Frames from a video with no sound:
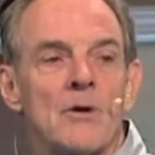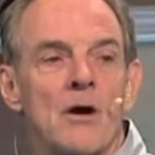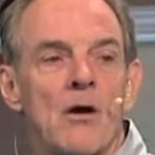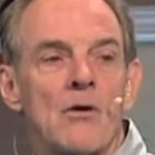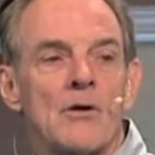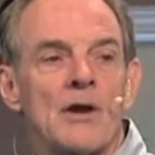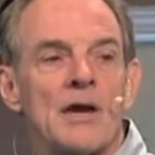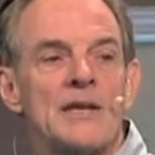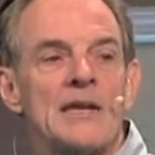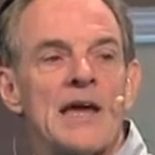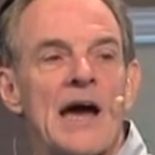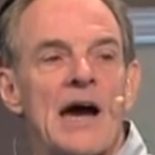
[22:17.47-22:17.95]

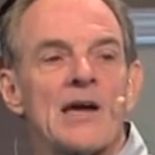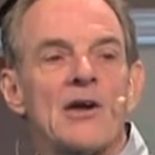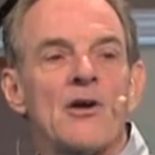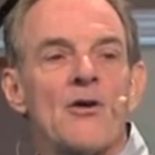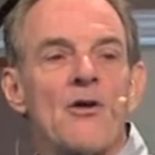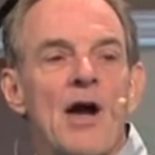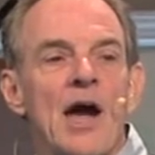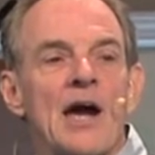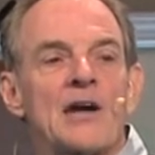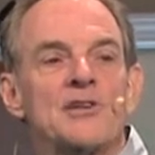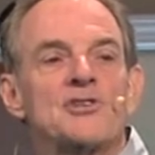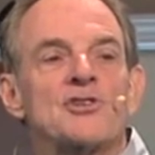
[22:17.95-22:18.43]
Okay, now
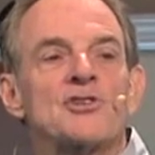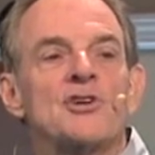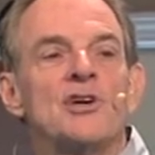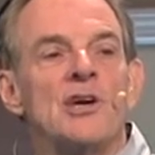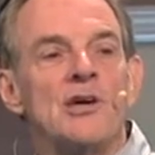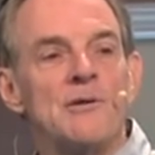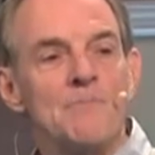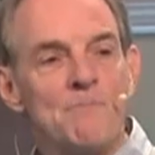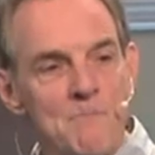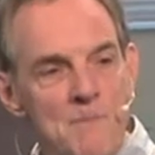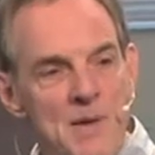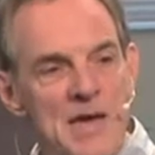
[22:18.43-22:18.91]
you're
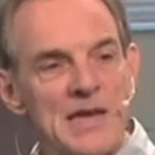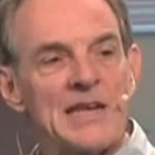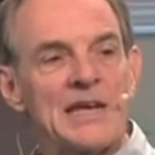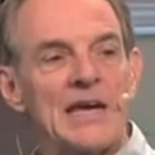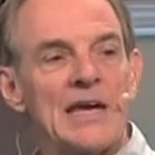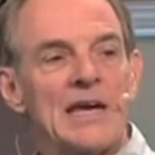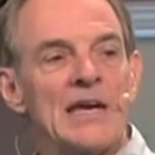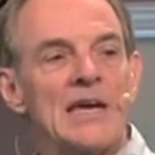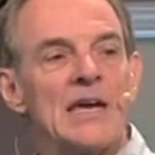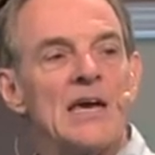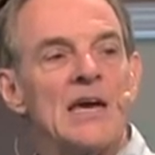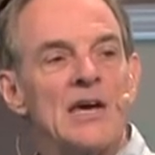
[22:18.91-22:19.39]
actually
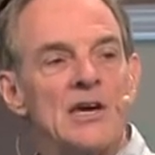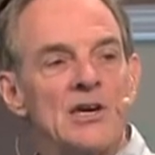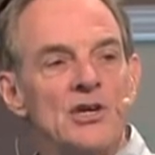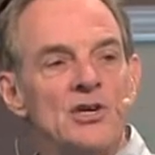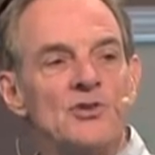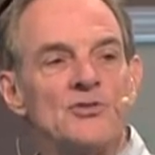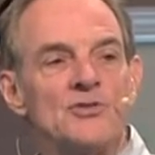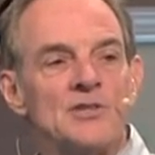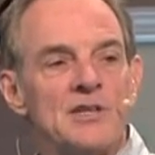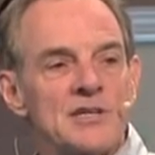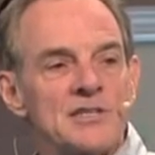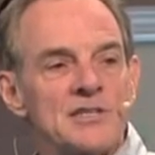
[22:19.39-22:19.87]
admitting you